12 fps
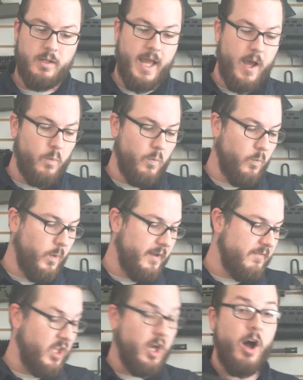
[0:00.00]
Now,
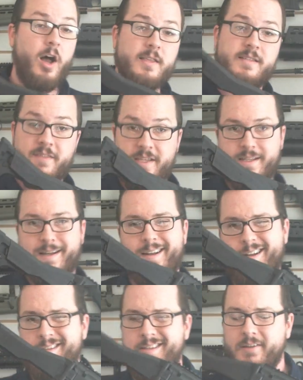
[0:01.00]
one of the cons of this
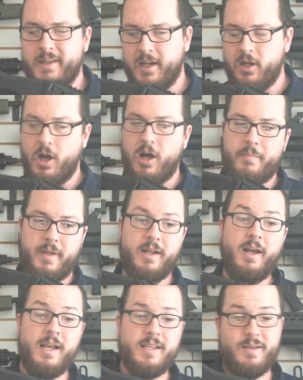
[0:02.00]
gun, not necessarily a con,
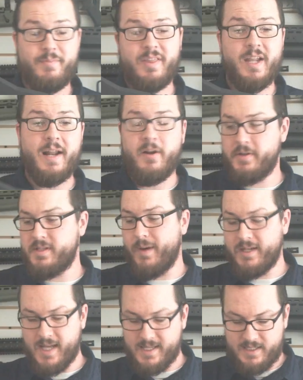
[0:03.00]
but something that I noticed
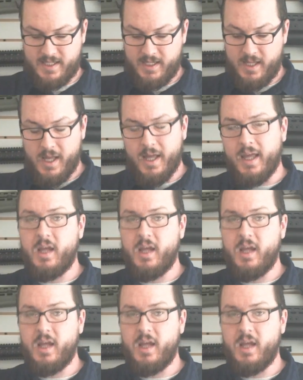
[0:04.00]
in my testing,